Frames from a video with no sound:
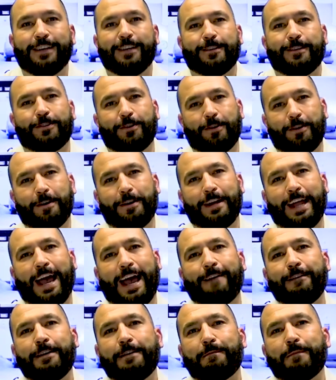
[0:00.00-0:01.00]
So there you
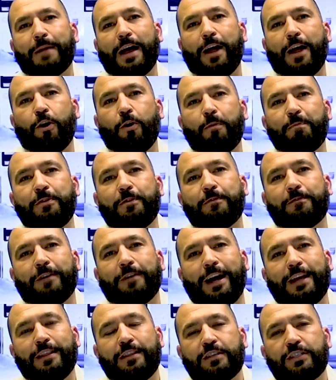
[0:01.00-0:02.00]
have it. I hope you
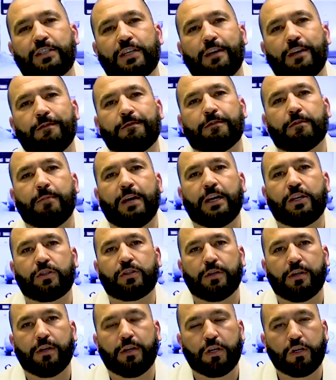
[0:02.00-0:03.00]
find this
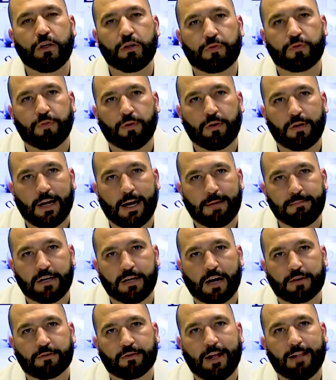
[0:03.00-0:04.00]
information useful. I'm
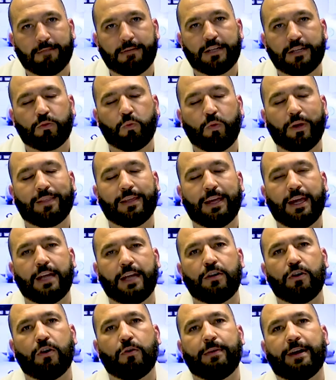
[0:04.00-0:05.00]
Dr. Alvarez with
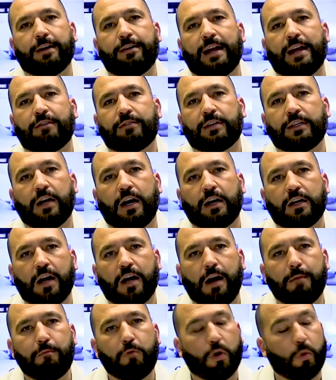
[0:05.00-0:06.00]

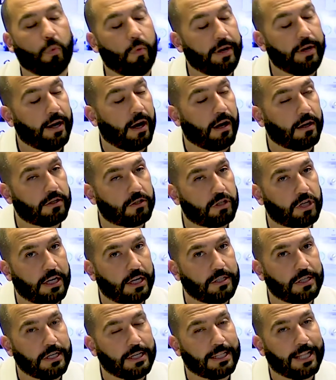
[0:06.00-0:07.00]
Endobariatric.com, where we are
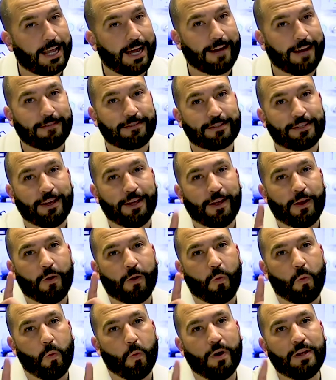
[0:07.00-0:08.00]
changing lives
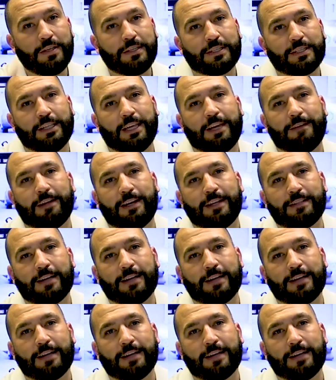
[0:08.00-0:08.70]
one sleeve at a